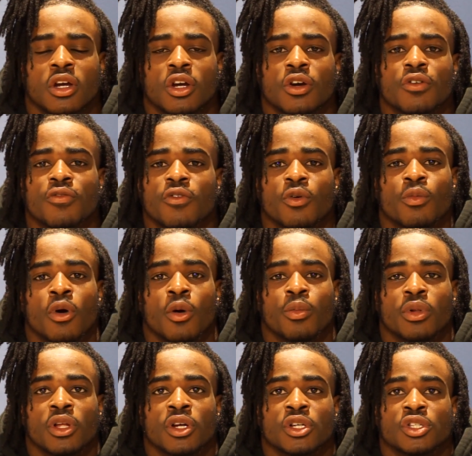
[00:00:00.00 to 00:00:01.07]
good football
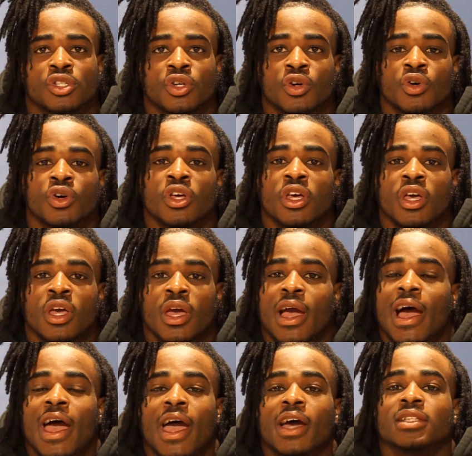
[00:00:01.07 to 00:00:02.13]
players, so
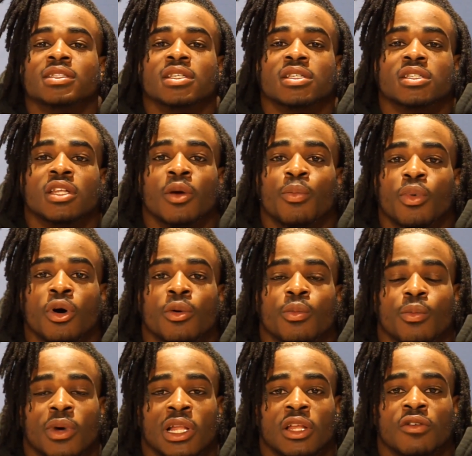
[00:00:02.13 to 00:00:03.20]
I had to step
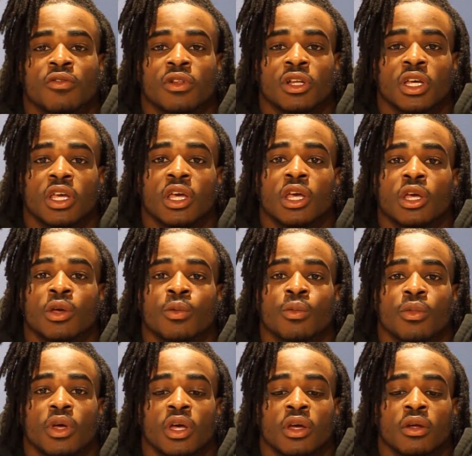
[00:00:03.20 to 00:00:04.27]
up my level of
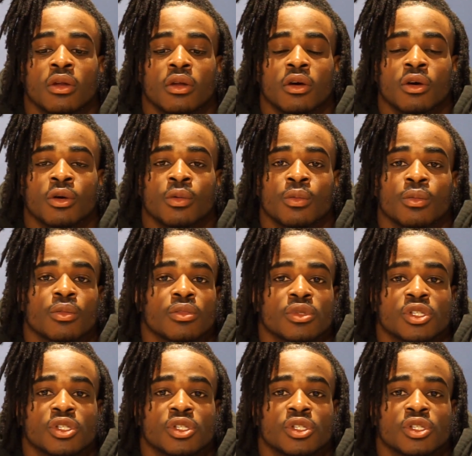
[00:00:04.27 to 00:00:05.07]
game and um,